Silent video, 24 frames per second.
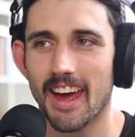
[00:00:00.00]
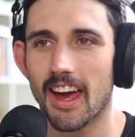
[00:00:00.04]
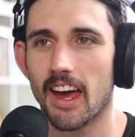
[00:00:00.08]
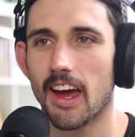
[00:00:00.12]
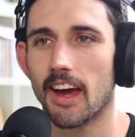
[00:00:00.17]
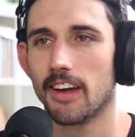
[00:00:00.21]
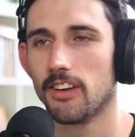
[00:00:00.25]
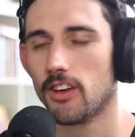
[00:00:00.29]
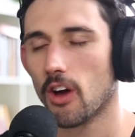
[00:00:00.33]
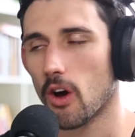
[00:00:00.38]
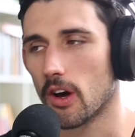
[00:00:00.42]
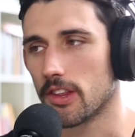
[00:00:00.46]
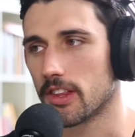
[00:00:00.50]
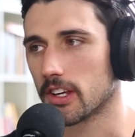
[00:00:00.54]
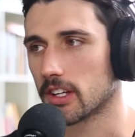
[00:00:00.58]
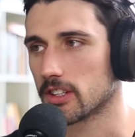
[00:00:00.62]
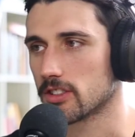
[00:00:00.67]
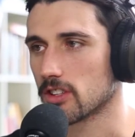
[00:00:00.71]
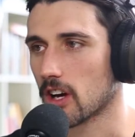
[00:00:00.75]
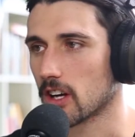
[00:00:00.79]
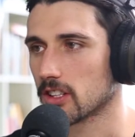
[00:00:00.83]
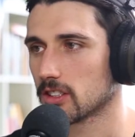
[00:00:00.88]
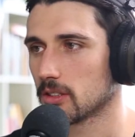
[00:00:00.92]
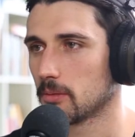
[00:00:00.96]
And no, I think
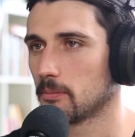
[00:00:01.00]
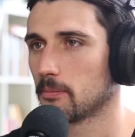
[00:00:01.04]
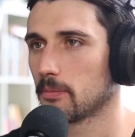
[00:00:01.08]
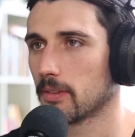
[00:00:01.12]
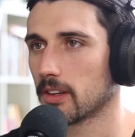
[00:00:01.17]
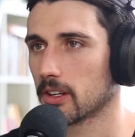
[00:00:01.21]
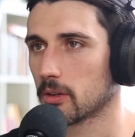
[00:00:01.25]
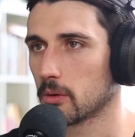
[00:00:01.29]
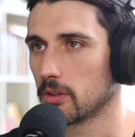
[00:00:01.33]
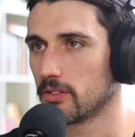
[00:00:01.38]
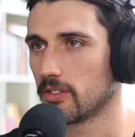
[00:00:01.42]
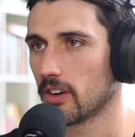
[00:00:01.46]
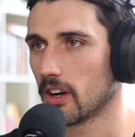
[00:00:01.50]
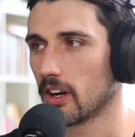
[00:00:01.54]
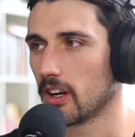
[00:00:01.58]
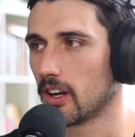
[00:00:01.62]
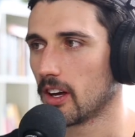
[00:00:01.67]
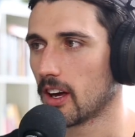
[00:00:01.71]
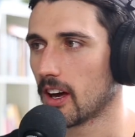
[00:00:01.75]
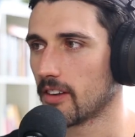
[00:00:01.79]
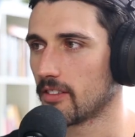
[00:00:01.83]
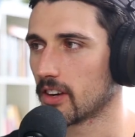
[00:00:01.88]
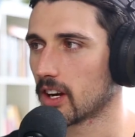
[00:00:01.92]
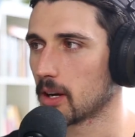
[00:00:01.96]
it's awesome. Like
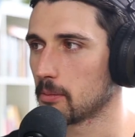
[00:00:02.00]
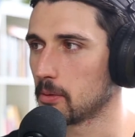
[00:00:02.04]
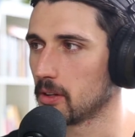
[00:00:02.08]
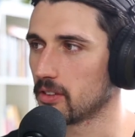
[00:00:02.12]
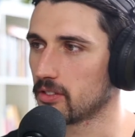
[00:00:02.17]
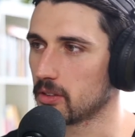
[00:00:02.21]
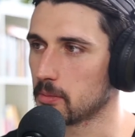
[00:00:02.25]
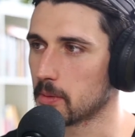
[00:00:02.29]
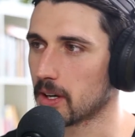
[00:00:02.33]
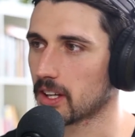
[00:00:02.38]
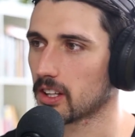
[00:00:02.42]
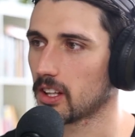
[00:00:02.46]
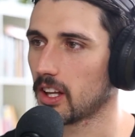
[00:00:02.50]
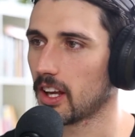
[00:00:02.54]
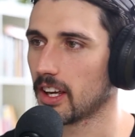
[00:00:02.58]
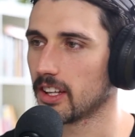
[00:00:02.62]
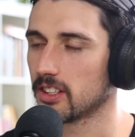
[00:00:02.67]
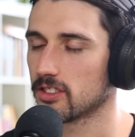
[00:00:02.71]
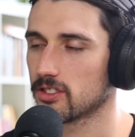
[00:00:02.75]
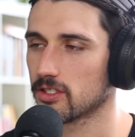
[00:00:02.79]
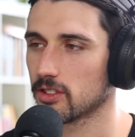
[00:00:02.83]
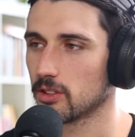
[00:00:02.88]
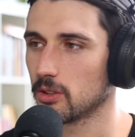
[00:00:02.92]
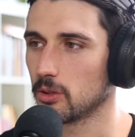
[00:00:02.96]
I have a couple of female
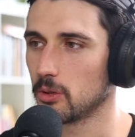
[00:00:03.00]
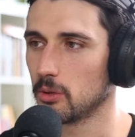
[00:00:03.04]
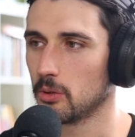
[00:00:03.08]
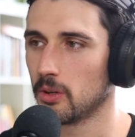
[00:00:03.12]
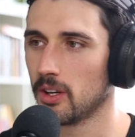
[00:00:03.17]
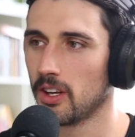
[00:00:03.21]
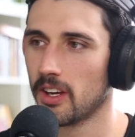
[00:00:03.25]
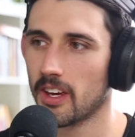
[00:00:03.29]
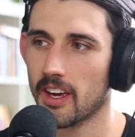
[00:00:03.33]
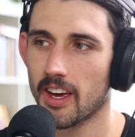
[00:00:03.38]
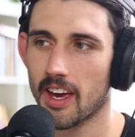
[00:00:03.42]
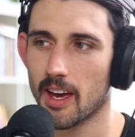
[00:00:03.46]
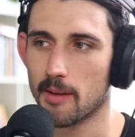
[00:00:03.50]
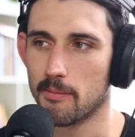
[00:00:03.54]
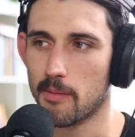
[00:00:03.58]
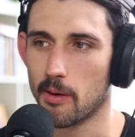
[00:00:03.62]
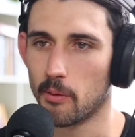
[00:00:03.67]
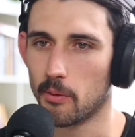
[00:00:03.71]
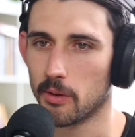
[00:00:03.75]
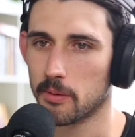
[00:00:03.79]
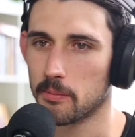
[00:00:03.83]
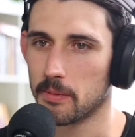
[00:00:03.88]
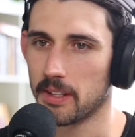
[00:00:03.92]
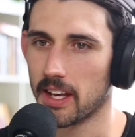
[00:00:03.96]
clients who have
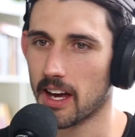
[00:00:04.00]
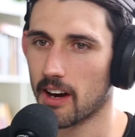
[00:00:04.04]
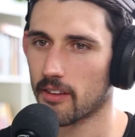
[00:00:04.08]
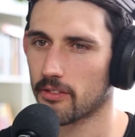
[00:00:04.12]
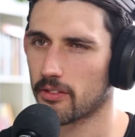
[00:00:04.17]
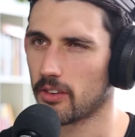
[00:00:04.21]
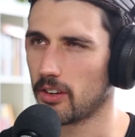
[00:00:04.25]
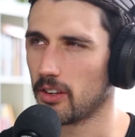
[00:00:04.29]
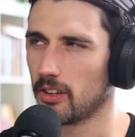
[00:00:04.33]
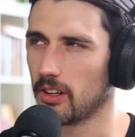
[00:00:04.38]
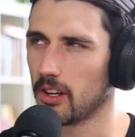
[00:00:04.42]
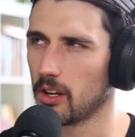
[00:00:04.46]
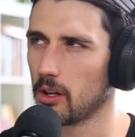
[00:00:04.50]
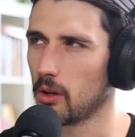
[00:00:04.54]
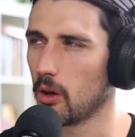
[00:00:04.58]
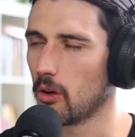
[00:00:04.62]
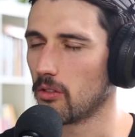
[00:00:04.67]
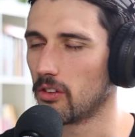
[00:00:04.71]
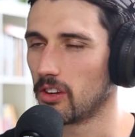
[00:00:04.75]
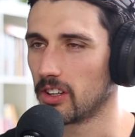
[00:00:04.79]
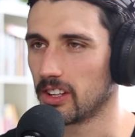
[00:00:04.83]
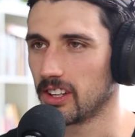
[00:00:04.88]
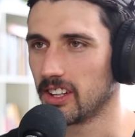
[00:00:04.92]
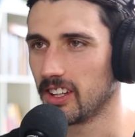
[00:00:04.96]
been with me now for a little
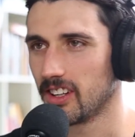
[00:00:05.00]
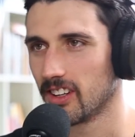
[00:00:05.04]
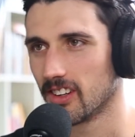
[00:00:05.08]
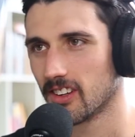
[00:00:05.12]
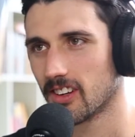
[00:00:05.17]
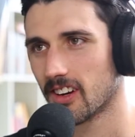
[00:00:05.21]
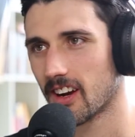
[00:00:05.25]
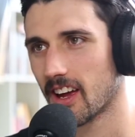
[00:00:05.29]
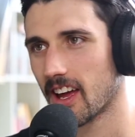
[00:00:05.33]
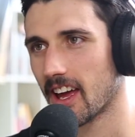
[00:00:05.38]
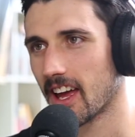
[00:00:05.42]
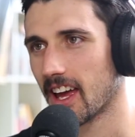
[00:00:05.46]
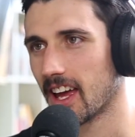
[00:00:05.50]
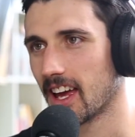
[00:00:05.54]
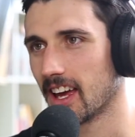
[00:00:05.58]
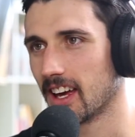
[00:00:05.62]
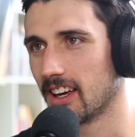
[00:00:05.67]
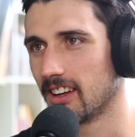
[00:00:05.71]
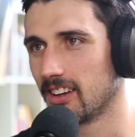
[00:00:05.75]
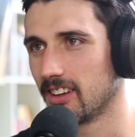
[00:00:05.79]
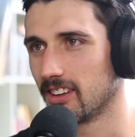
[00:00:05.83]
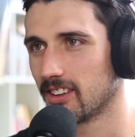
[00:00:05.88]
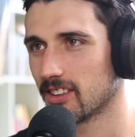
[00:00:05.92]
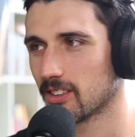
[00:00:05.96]
over a year.
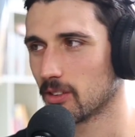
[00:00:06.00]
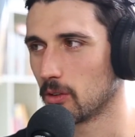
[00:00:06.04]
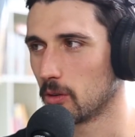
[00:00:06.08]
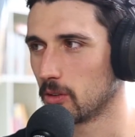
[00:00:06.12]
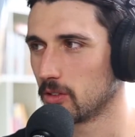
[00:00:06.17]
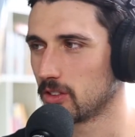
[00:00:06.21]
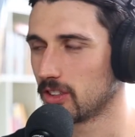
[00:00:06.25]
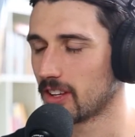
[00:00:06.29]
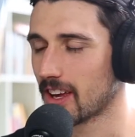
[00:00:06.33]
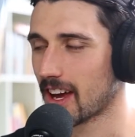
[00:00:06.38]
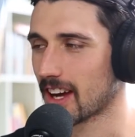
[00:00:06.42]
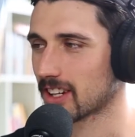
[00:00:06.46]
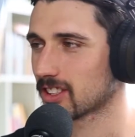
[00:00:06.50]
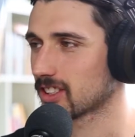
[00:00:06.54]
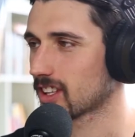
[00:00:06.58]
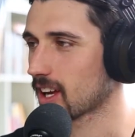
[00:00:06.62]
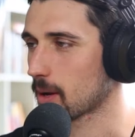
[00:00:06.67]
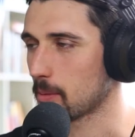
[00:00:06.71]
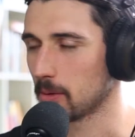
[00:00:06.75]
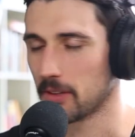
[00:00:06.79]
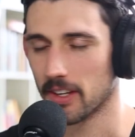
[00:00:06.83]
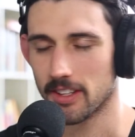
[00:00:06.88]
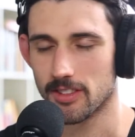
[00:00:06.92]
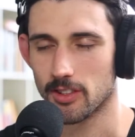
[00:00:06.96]
And actually a
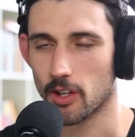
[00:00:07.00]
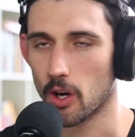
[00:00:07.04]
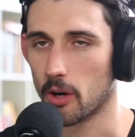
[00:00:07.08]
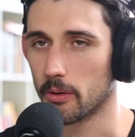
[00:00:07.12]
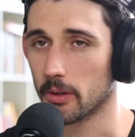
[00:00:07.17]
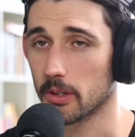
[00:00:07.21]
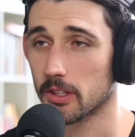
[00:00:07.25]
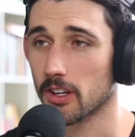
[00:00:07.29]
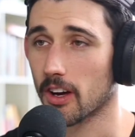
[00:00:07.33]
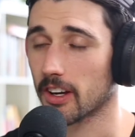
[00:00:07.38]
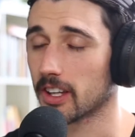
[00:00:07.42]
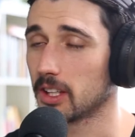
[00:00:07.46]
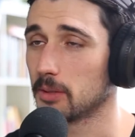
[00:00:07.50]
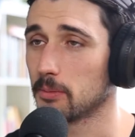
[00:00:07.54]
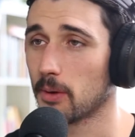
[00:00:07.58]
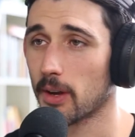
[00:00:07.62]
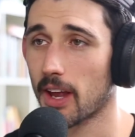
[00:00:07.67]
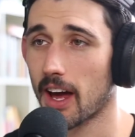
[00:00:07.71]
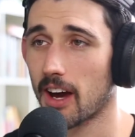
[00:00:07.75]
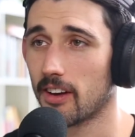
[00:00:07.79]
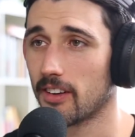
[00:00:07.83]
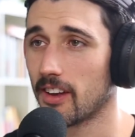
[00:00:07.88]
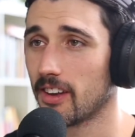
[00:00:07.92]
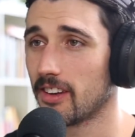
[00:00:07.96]
couple of days ago, we were talking about
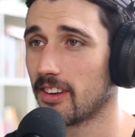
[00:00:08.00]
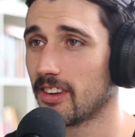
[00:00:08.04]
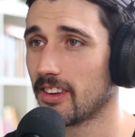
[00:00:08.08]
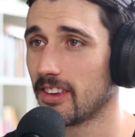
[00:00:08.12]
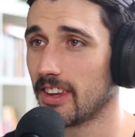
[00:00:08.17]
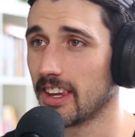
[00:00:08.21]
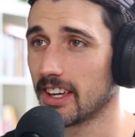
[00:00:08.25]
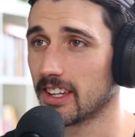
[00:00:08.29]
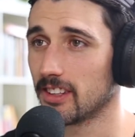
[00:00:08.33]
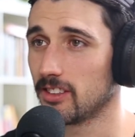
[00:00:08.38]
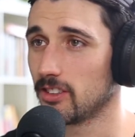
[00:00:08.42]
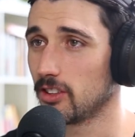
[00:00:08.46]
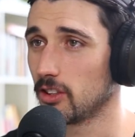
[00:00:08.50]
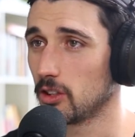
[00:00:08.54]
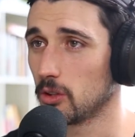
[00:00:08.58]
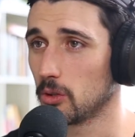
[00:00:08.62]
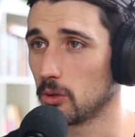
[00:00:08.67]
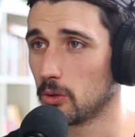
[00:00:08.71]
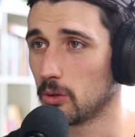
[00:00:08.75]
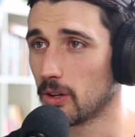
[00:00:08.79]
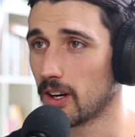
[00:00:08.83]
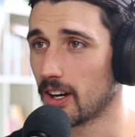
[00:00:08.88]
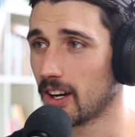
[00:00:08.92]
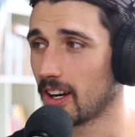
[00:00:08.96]
how they can
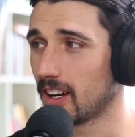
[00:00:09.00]
do